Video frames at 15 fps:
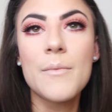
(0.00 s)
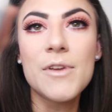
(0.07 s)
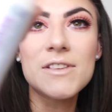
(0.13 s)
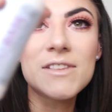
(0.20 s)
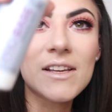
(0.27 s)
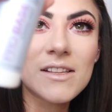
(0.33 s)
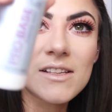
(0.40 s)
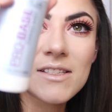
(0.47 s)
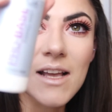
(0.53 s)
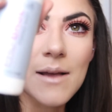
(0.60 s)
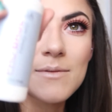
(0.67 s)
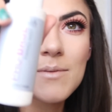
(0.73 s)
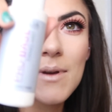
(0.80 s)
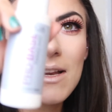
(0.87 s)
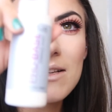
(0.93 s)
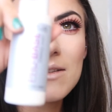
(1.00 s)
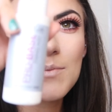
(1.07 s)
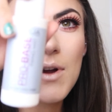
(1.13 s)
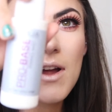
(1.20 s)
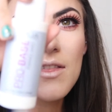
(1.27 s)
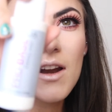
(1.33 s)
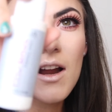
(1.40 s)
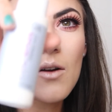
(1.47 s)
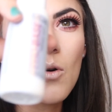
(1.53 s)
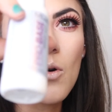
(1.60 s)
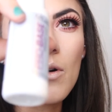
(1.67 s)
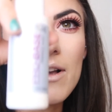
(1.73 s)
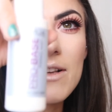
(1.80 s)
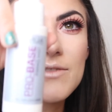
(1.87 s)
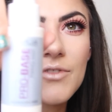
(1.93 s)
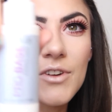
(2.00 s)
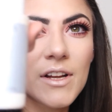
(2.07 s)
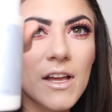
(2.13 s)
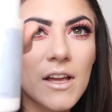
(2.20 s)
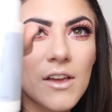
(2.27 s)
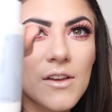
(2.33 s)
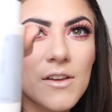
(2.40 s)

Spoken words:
I'm using the same setting spray that I always freaking